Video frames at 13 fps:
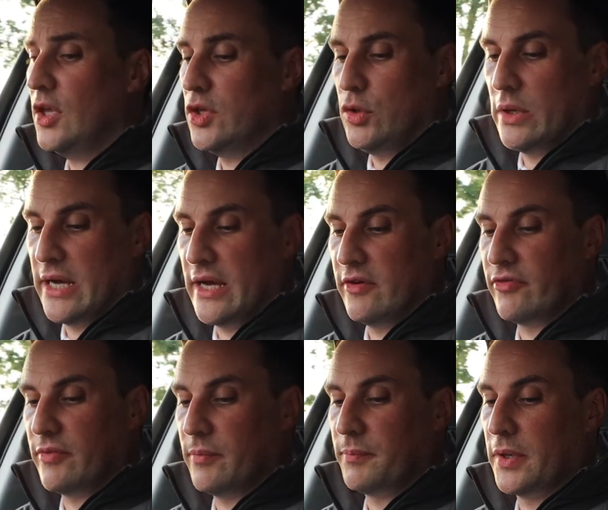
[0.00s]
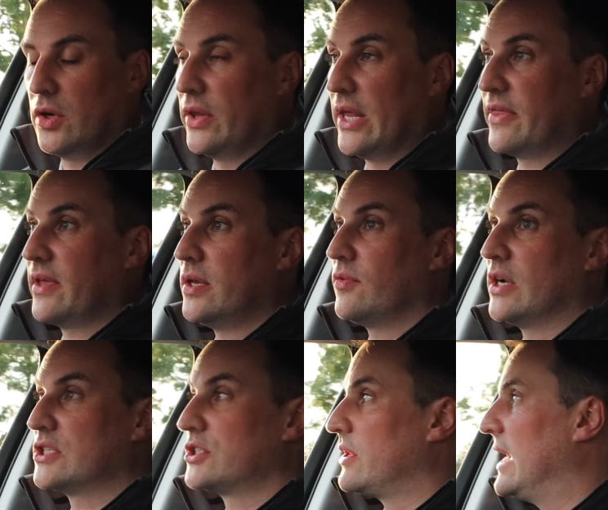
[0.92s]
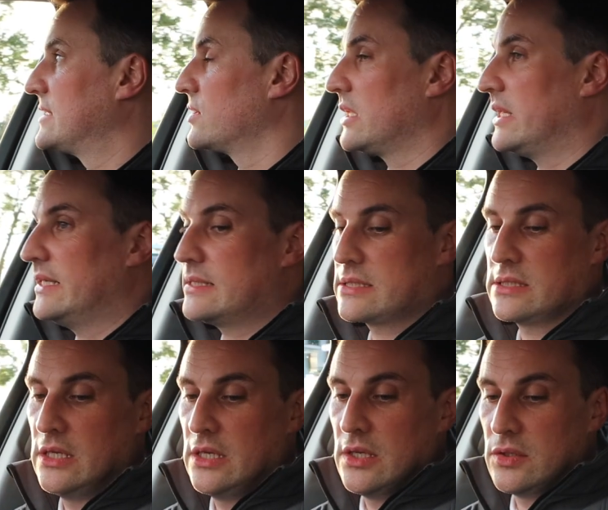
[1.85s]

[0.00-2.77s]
You have below that then you've got your hazard lights,